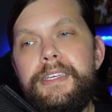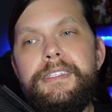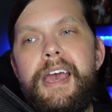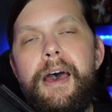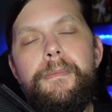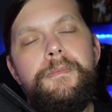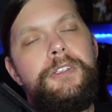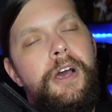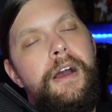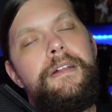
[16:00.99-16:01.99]
sit down,
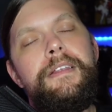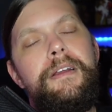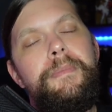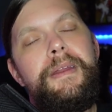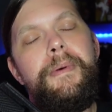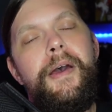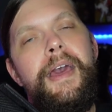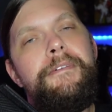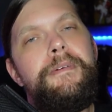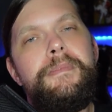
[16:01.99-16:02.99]
talk a little bit about
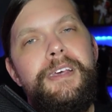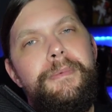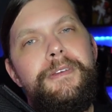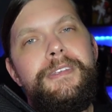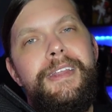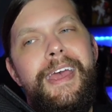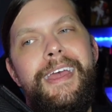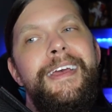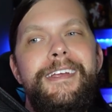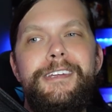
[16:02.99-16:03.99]
FMW
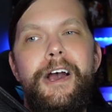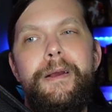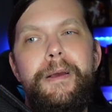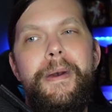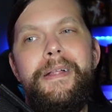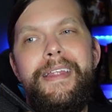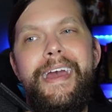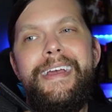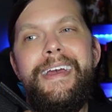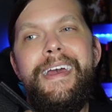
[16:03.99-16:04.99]
today, talking about
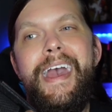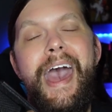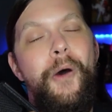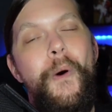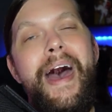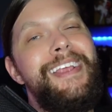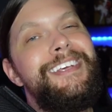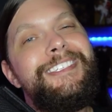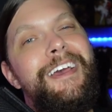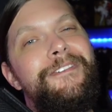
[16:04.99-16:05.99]
like how I
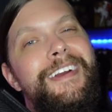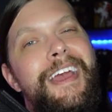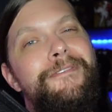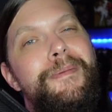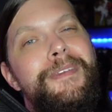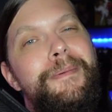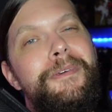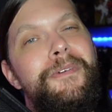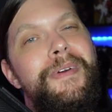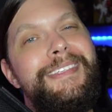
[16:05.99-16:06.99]
discovered
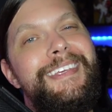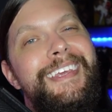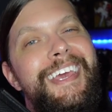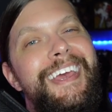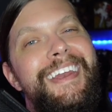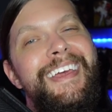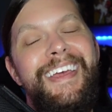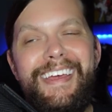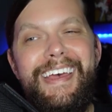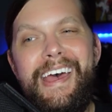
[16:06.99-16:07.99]
FMW as a kid,
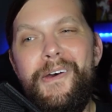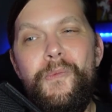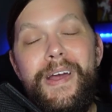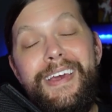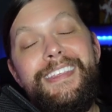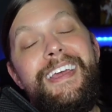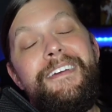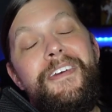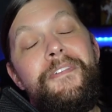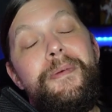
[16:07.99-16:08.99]
uh, what I think
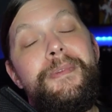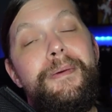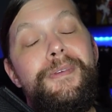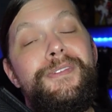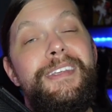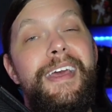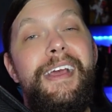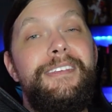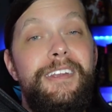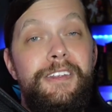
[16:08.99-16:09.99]
of FMW
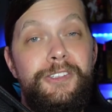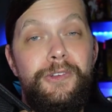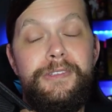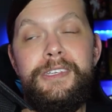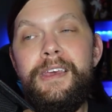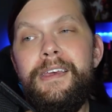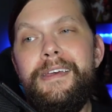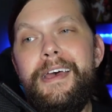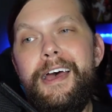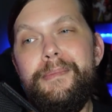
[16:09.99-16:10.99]
today as an adult.
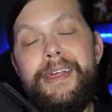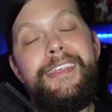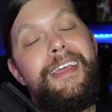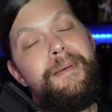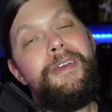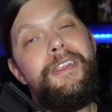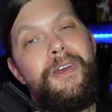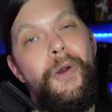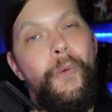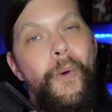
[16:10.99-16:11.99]
Um, I think I'm gonna
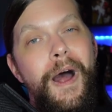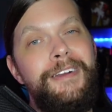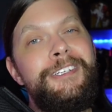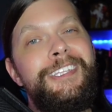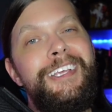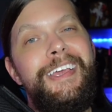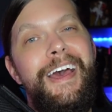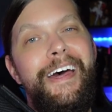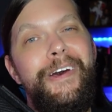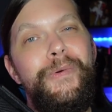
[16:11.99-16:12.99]
go watch the
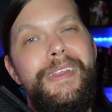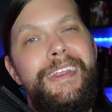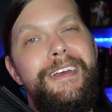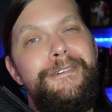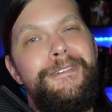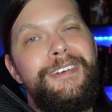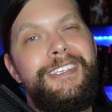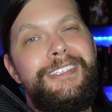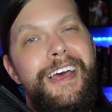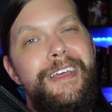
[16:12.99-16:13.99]
uh, Onita
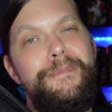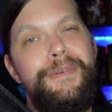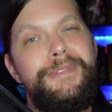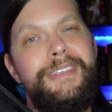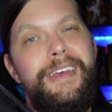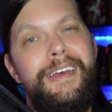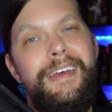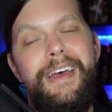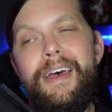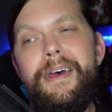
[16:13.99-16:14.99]
versus
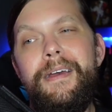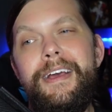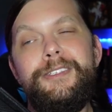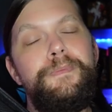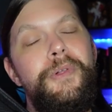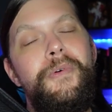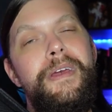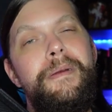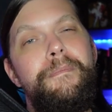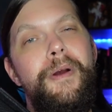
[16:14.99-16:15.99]
Hayabusa uh,
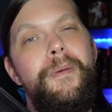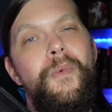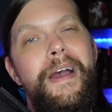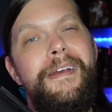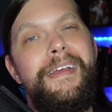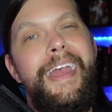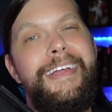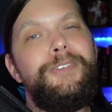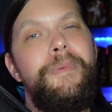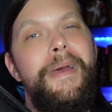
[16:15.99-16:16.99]
exploding barbed wire
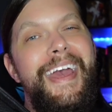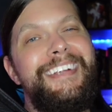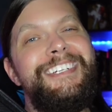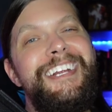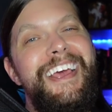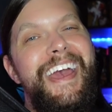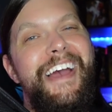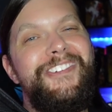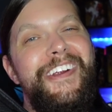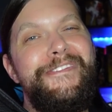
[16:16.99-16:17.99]
cage match
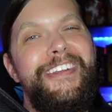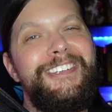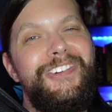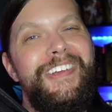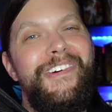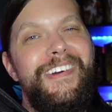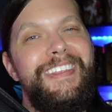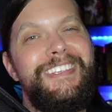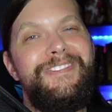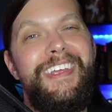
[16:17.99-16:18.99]
after I finish
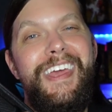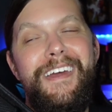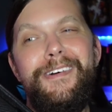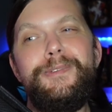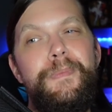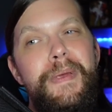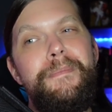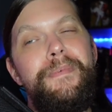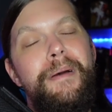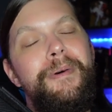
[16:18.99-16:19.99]
recording this video. It's
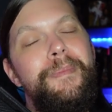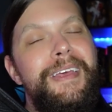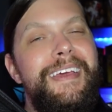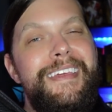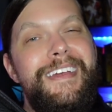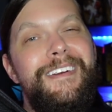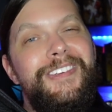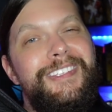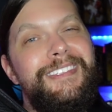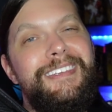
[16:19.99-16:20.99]
been probably a
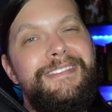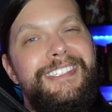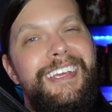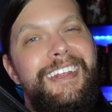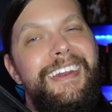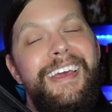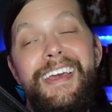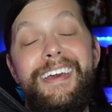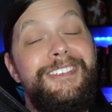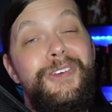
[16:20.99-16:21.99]
year since I've seen it.
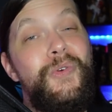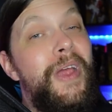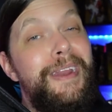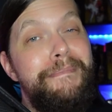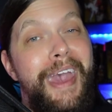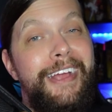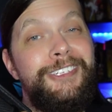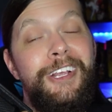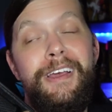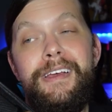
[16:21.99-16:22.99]
It's a great match.